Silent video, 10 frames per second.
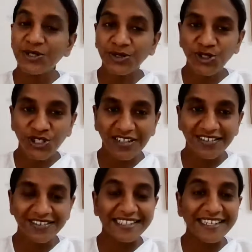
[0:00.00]
to
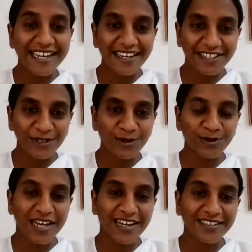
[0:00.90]
churn, get
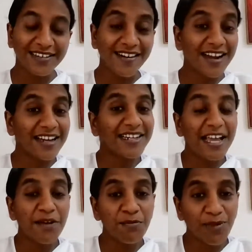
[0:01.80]
into that and
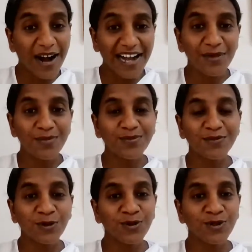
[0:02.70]
imbibe
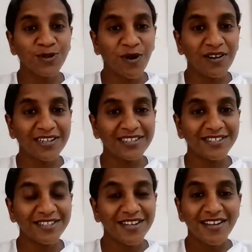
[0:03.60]
those
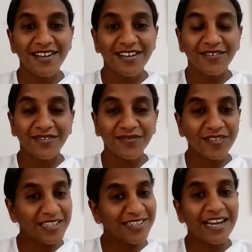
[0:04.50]
knowledge
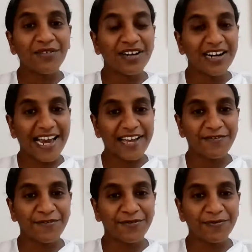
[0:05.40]
in our
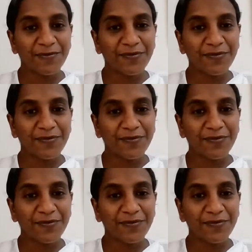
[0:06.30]
life.